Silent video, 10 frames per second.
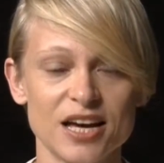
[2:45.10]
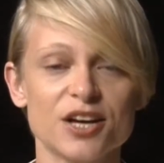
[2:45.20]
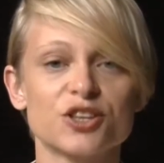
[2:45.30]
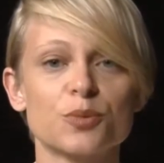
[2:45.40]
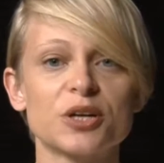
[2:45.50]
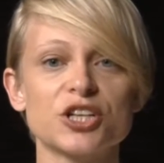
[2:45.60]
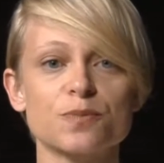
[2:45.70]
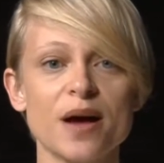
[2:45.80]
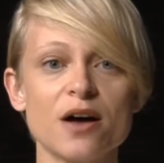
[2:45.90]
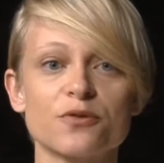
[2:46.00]
The British
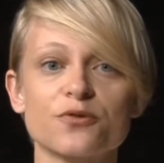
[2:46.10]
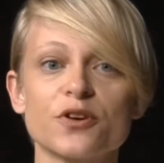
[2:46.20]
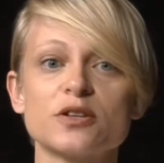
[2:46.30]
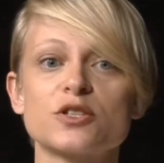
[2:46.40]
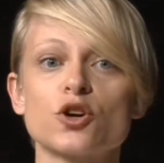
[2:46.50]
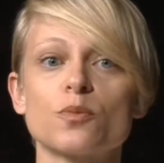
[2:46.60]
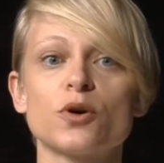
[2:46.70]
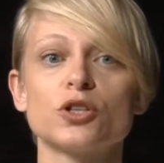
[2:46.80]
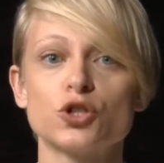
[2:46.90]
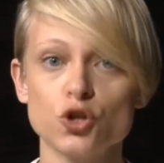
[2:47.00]
pound fell
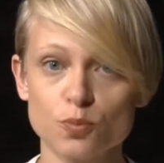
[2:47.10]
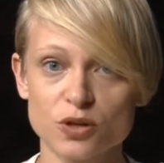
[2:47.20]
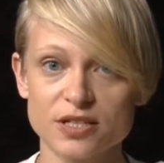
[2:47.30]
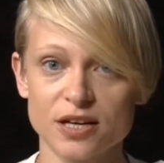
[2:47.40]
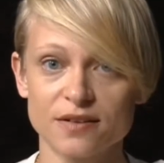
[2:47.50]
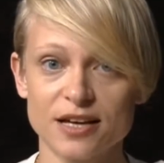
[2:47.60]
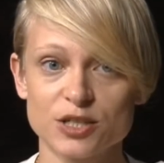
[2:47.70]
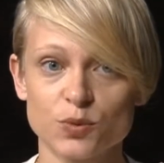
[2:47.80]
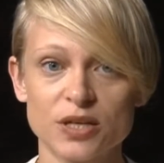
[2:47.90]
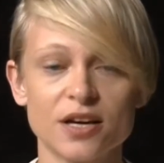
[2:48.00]
0.2%
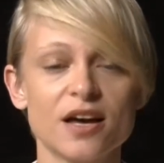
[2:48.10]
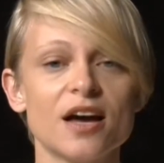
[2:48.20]
last week